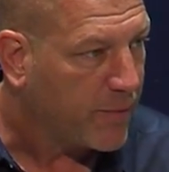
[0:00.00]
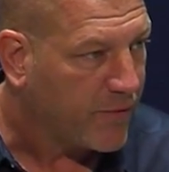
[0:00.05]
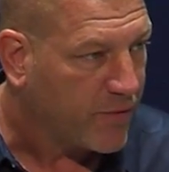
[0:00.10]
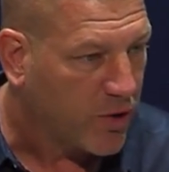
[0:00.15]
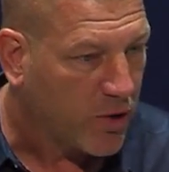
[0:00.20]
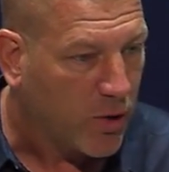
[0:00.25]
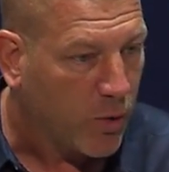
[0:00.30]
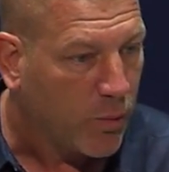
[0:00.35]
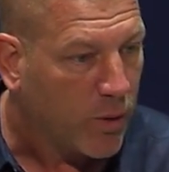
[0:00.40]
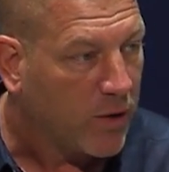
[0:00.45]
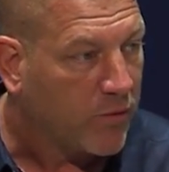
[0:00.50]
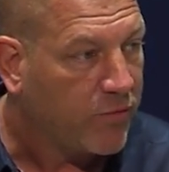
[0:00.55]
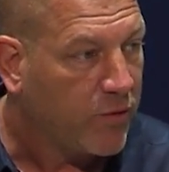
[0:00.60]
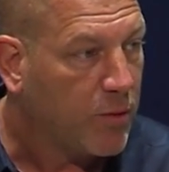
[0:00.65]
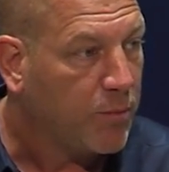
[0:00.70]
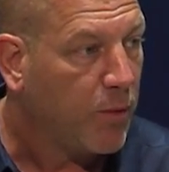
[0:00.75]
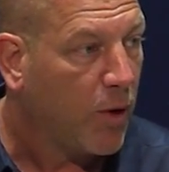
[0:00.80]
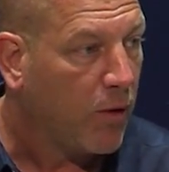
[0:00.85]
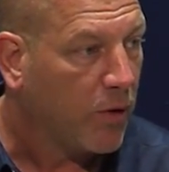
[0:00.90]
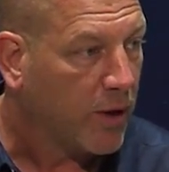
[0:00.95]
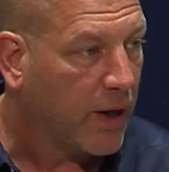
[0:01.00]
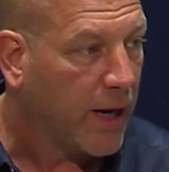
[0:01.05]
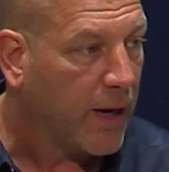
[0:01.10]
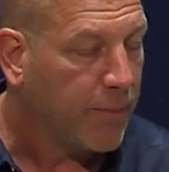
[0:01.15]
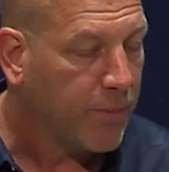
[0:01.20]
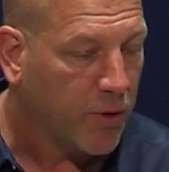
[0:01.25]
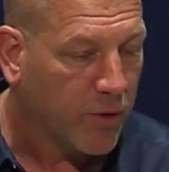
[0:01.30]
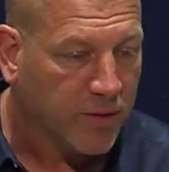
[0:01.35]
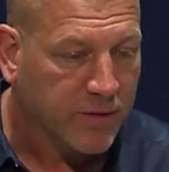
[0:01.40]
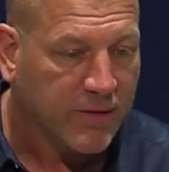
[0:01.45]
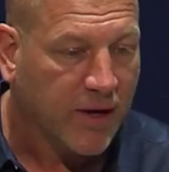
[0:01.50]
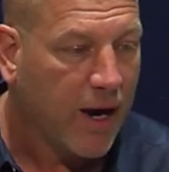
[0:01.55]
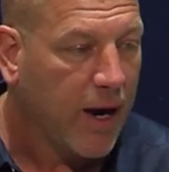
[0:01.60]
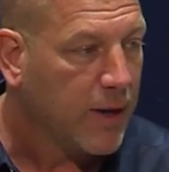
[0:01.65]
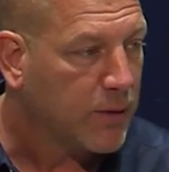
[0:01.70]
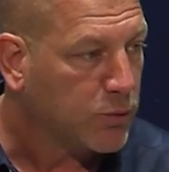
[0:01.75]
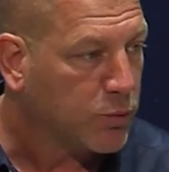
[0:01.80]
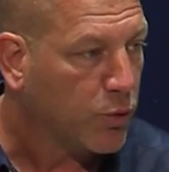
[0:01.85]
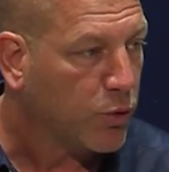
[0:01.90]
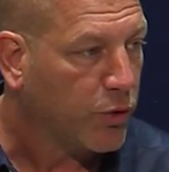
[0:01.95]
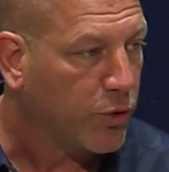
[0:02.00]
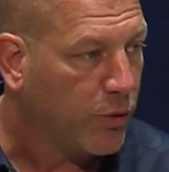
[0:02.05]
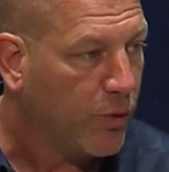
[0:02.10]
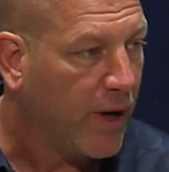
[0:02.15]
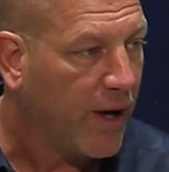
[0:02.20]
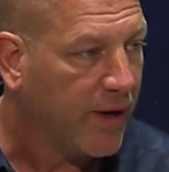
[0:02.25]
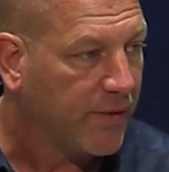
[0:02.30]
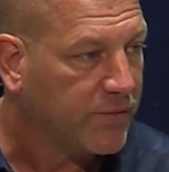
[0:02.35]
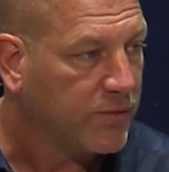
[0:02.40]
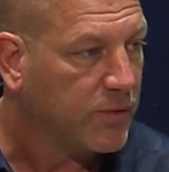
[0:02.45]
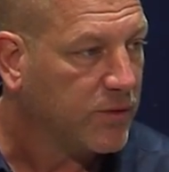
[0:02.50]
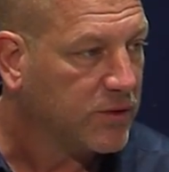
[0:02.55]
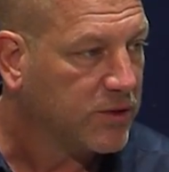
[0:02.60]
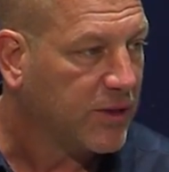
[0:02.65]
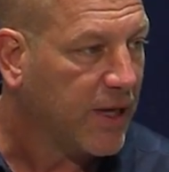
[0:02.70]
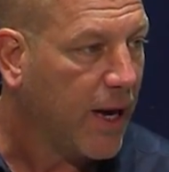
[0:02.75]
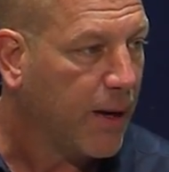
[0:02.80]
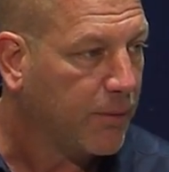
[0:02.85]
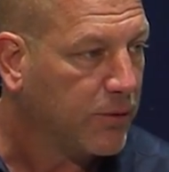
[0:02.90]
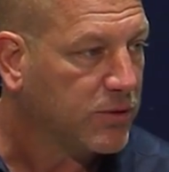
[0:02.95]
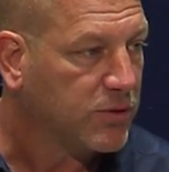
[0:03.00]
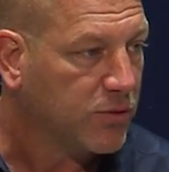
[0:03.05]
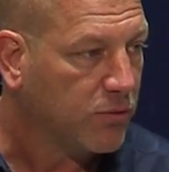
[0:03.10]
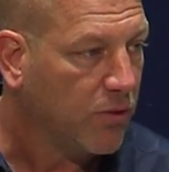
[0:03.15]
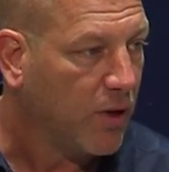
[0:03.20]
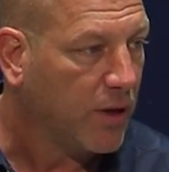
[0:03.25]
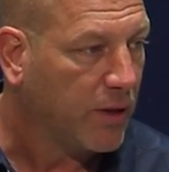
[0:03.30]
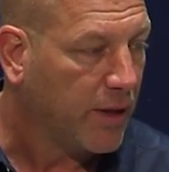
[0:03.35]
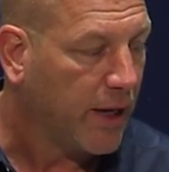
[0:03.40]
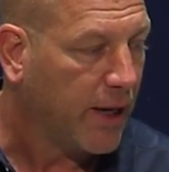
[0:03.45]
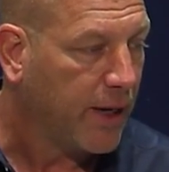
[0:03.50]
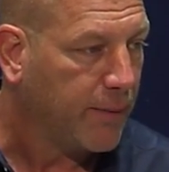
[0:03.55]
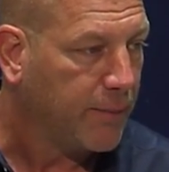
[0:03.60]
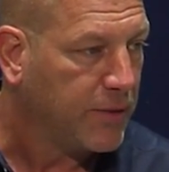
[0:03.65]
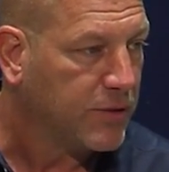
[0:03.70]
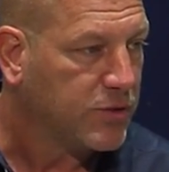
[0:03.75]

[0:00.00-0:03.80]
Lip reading: if you're going to win a football game, there are times where you have to establish the run game.